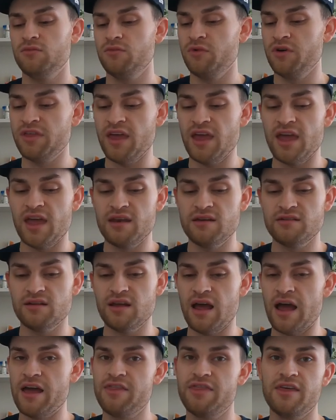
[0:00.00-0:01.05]
with Ant,
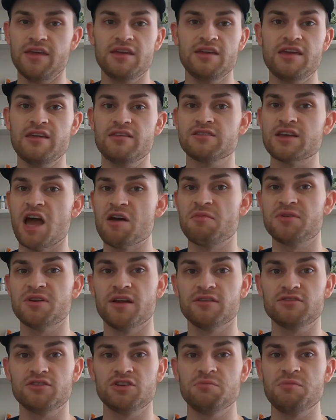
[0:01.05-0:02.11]
I think he's got
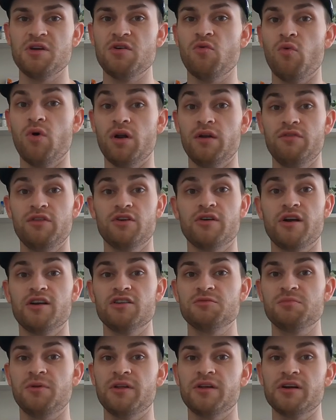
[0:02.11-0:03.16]
potential to be one of the
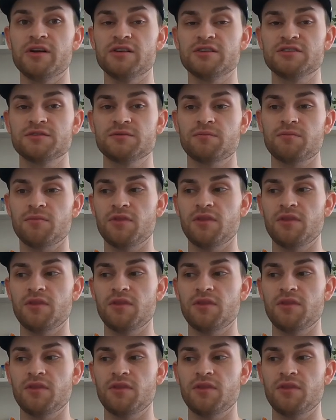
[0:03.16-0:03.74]
greatest players